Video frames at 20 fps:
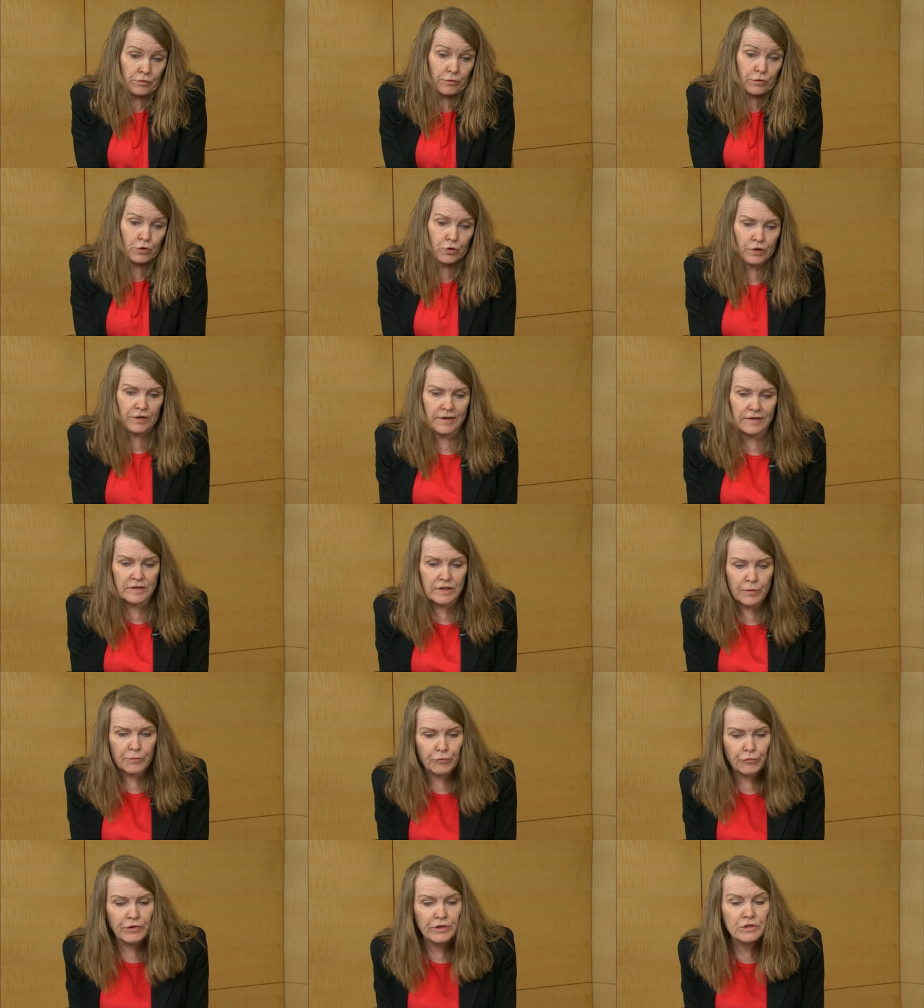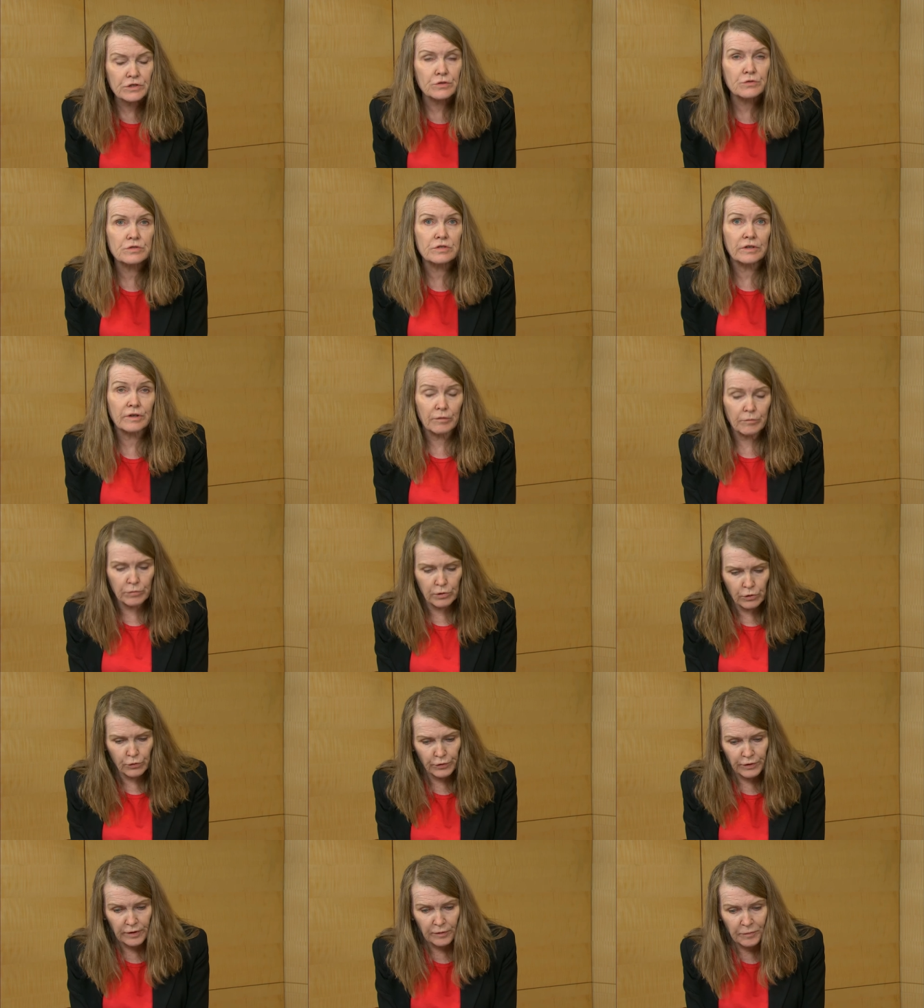could end up reducing
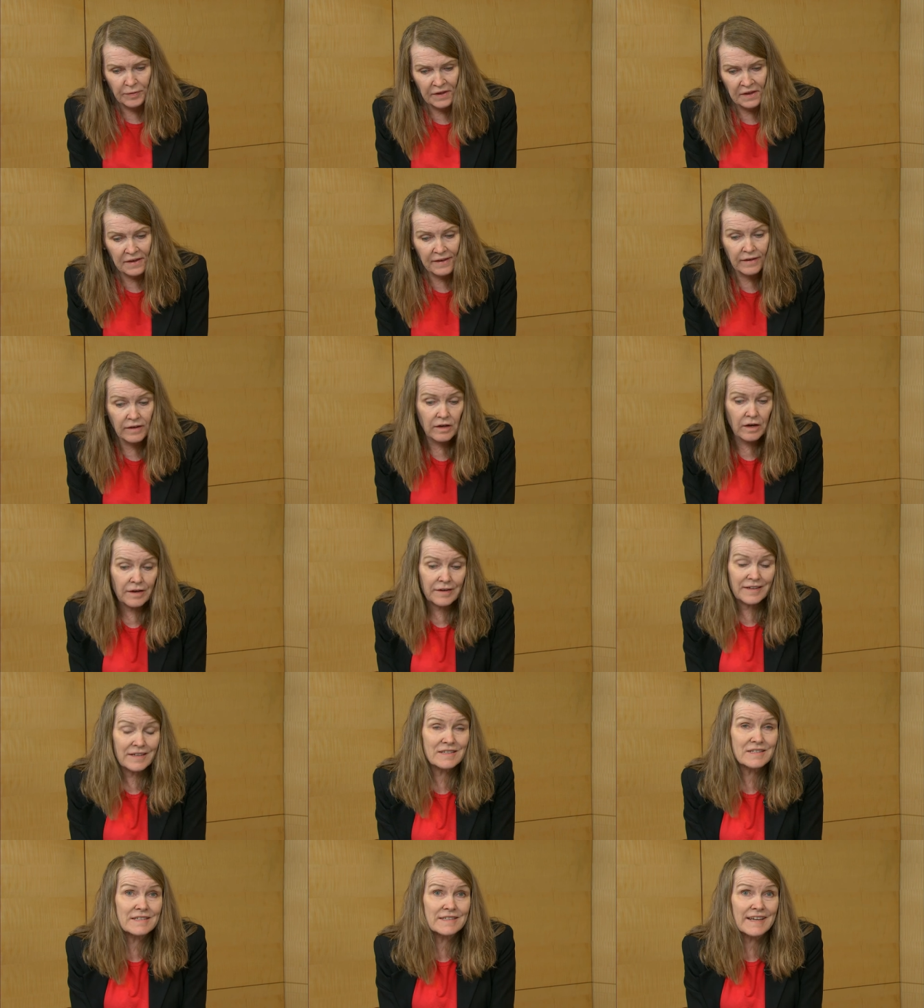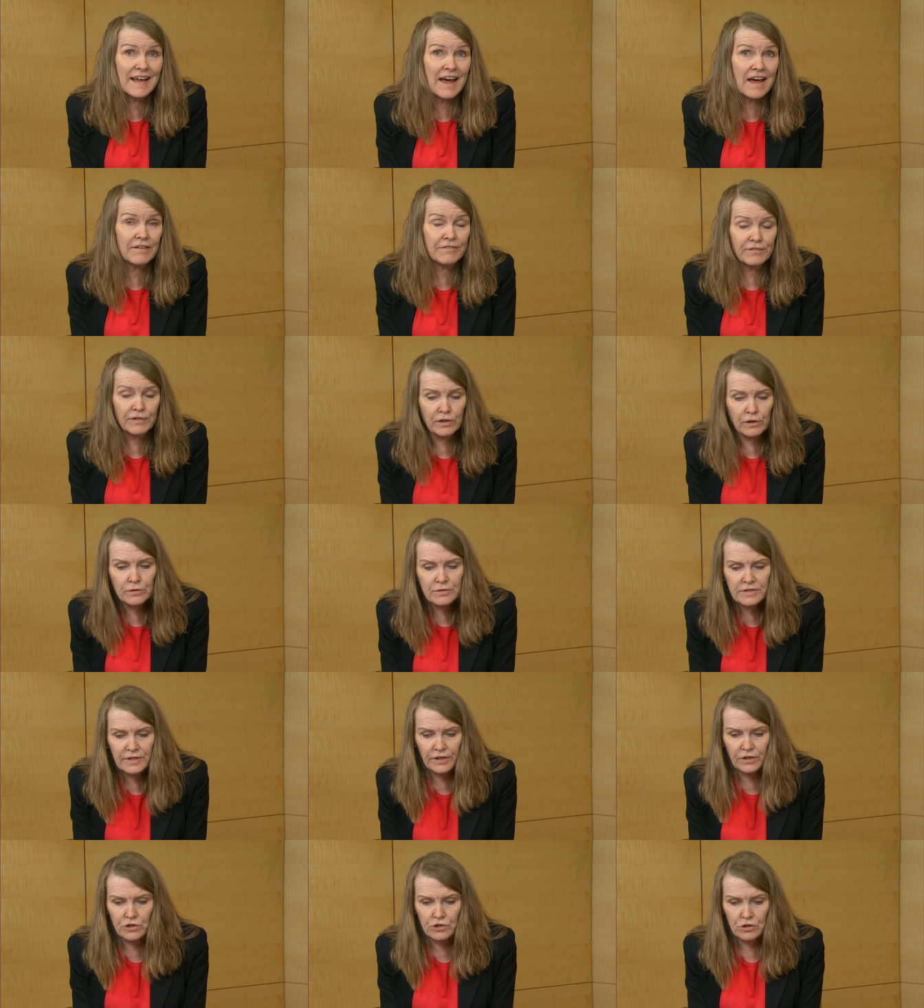employee pay, cutting staff,
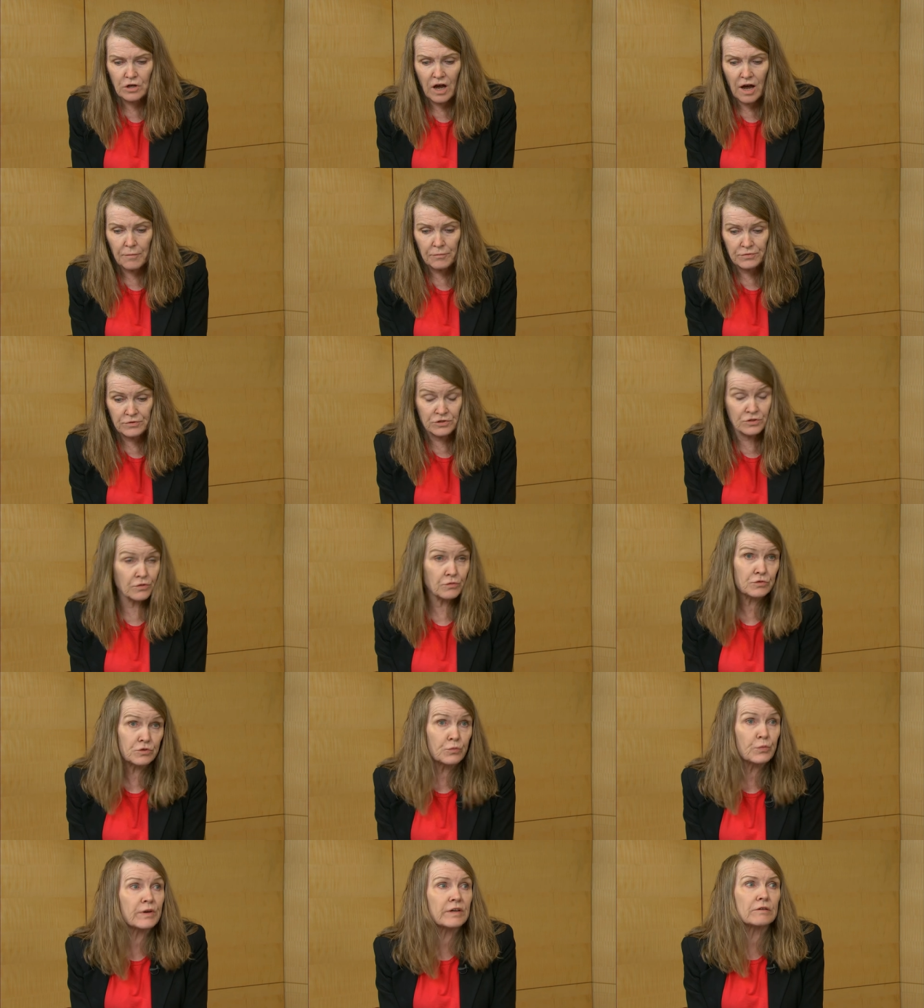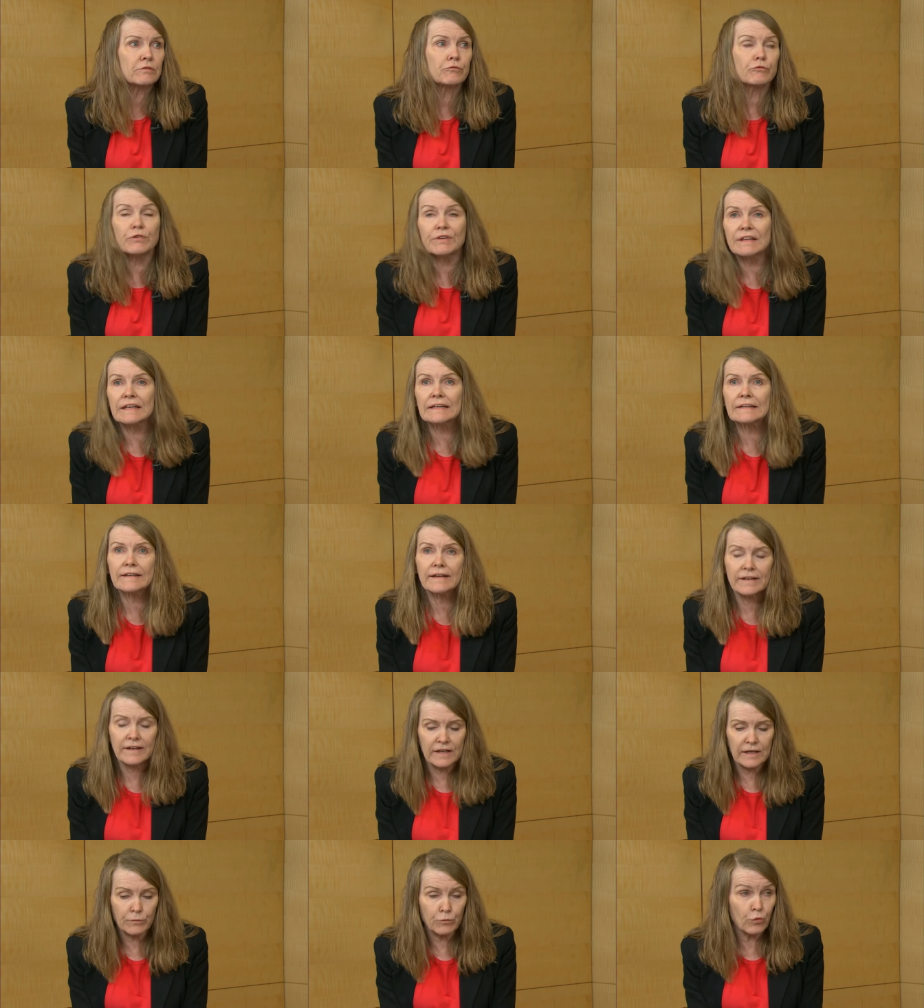closing shops. So do we really need
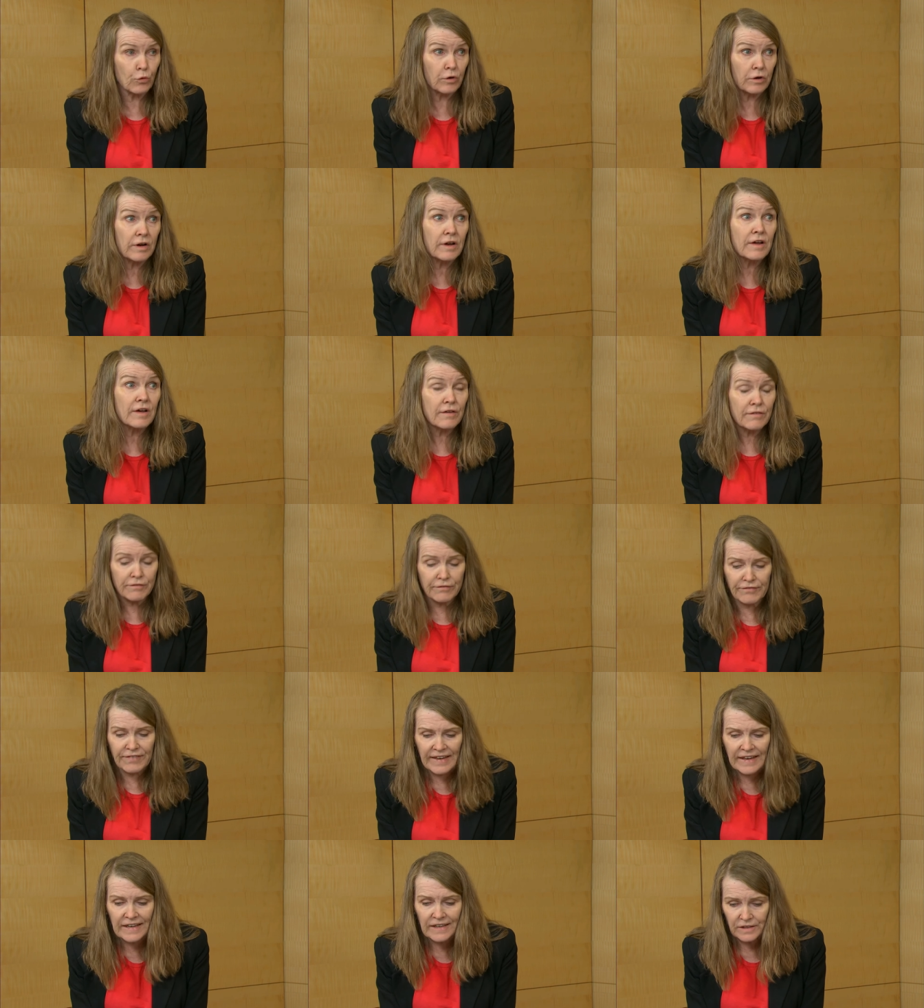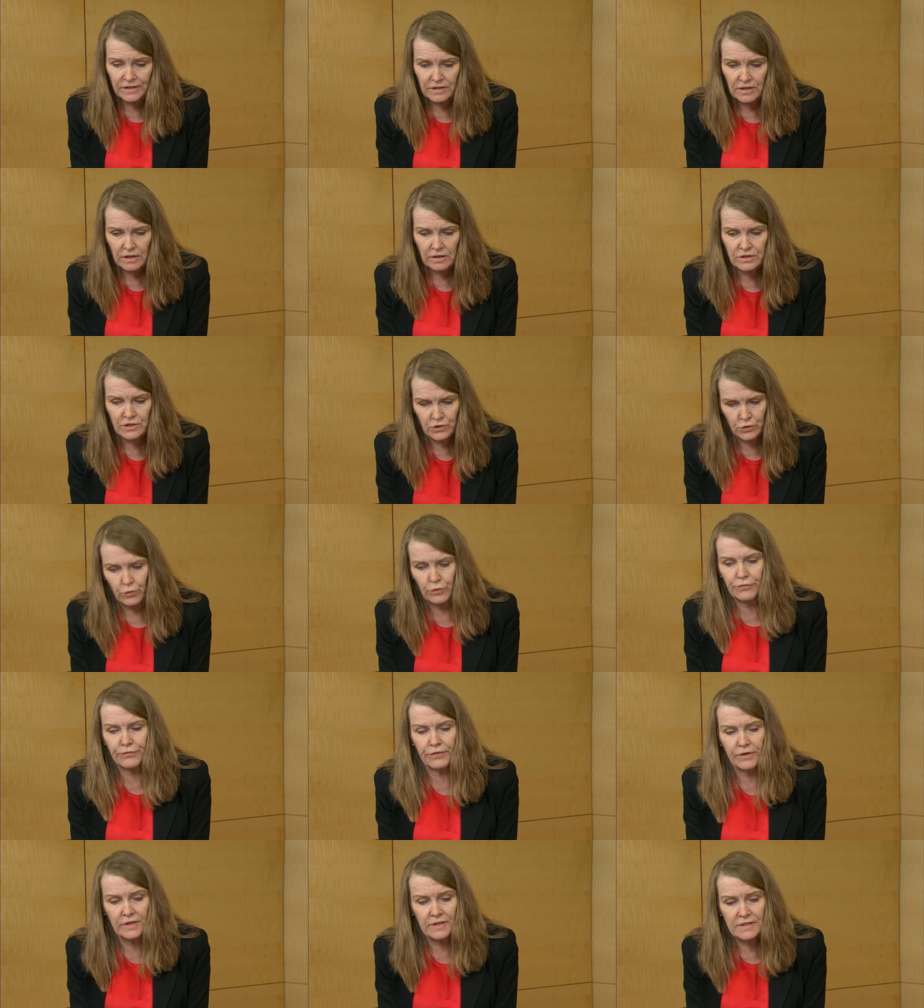any more vacant
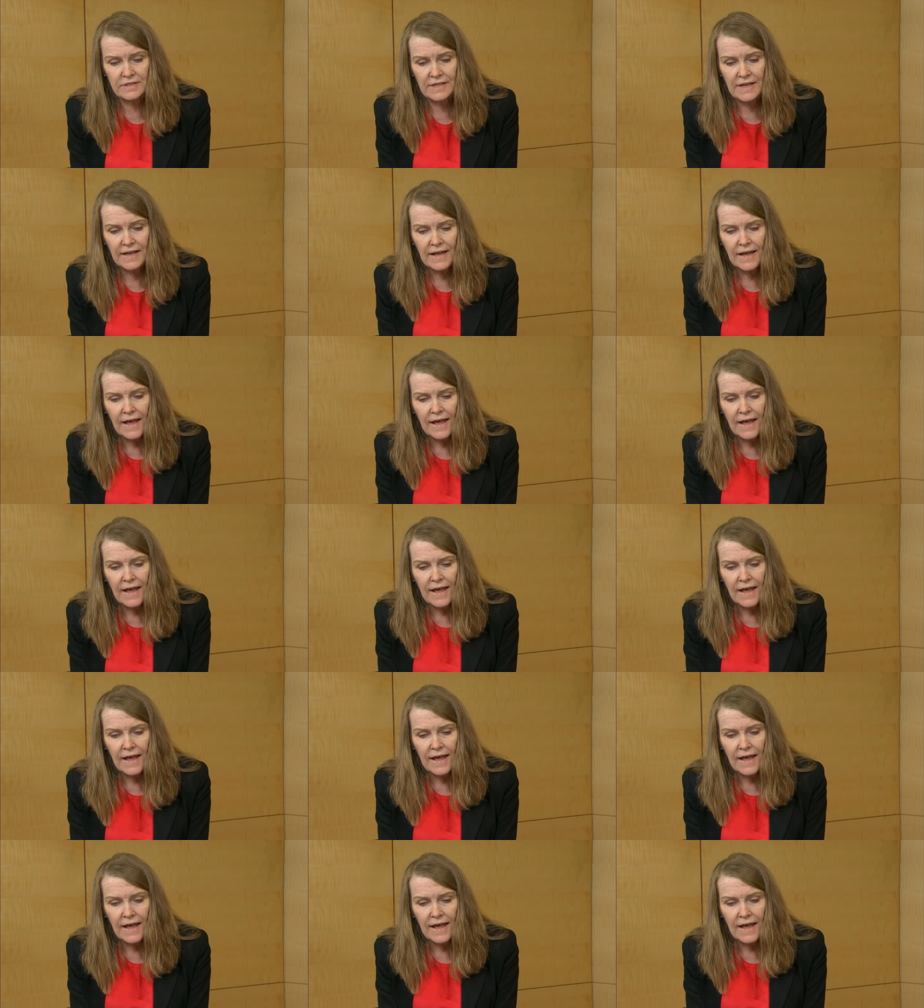storefronts?